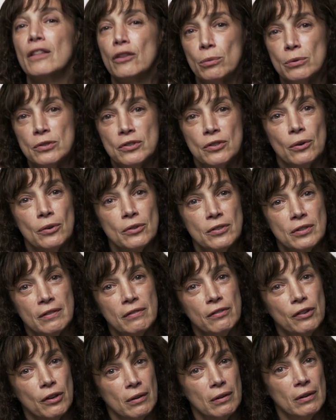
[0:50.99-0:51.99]
the results
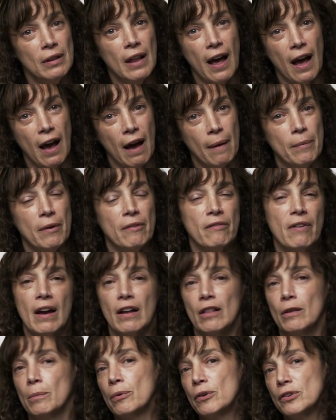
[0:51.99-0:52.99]
of your lab
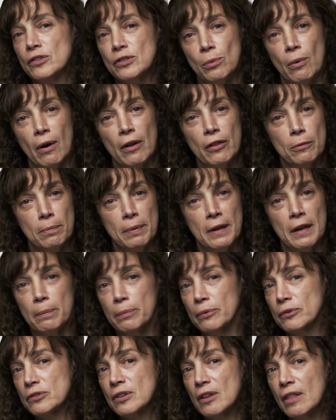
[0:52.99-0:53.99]
available to other
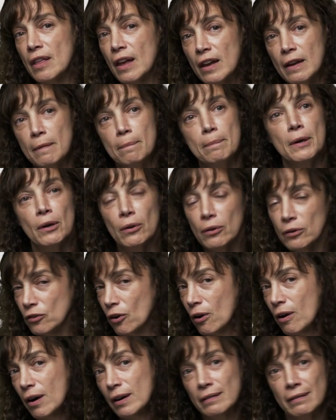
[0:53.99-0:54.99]
people so they can
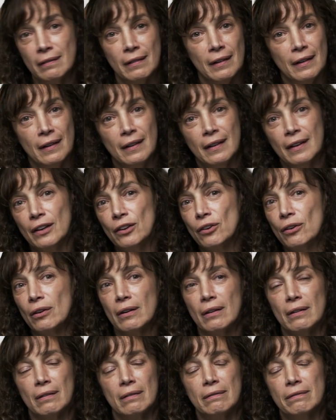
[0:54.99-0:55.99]
build on
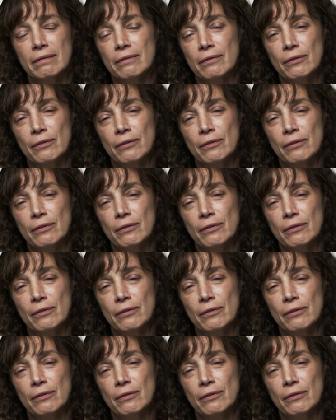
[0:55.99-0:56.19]
your